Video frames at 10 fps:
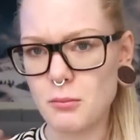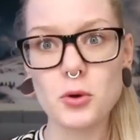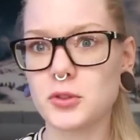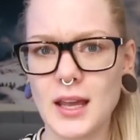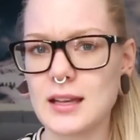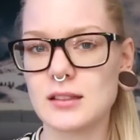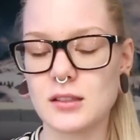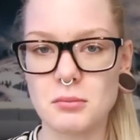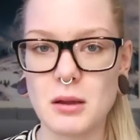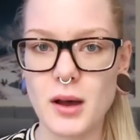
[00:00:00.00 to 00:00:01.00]
most cases
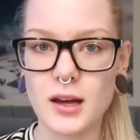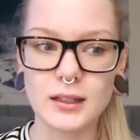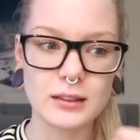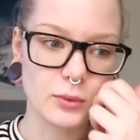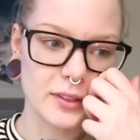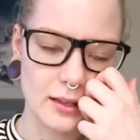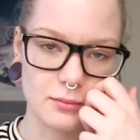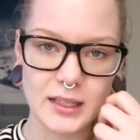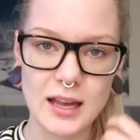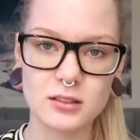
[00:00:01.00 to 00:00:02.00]
on my bodies, when
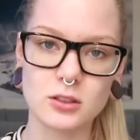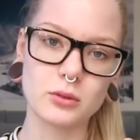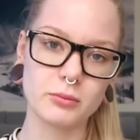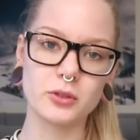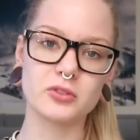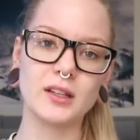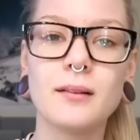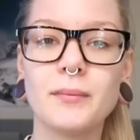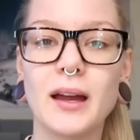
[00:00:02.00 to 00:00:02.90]
something has to do with music,